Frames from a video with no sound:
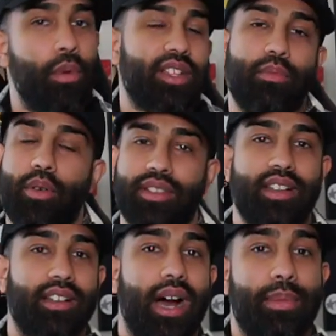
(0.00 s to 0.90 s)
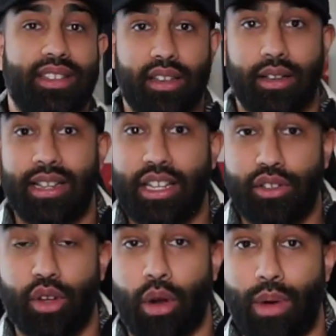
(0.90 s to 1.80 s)
much more is going to come as it
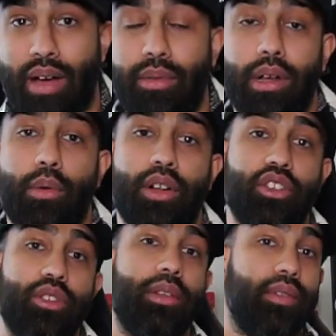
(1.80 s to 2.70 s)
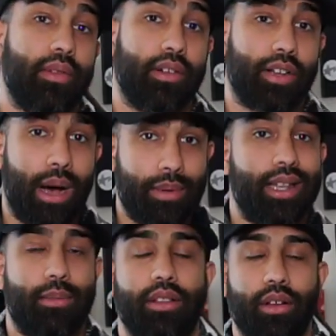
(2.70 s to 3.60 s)
continues to unravel, but I want you to do me a favor. Comment
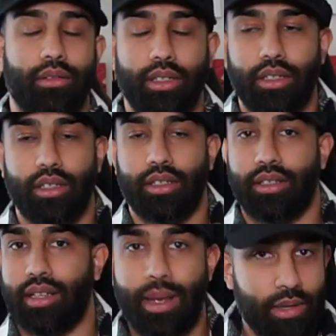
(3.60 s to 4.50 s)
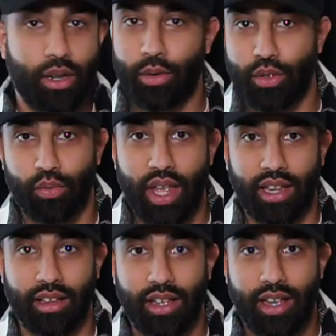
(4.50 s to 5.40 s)
down below. Let me know what you
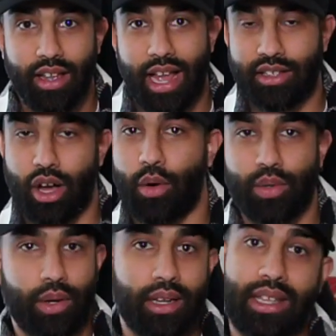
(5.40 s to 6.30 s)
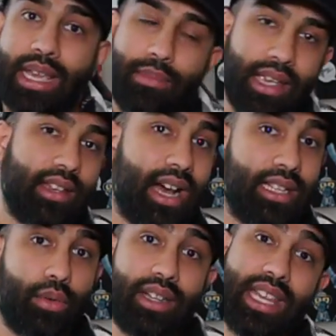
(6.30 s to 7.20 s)
think. As always, we're going to keep making
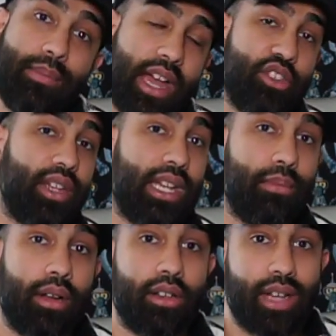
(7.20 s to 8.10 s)
content. We're going to keep educating, but on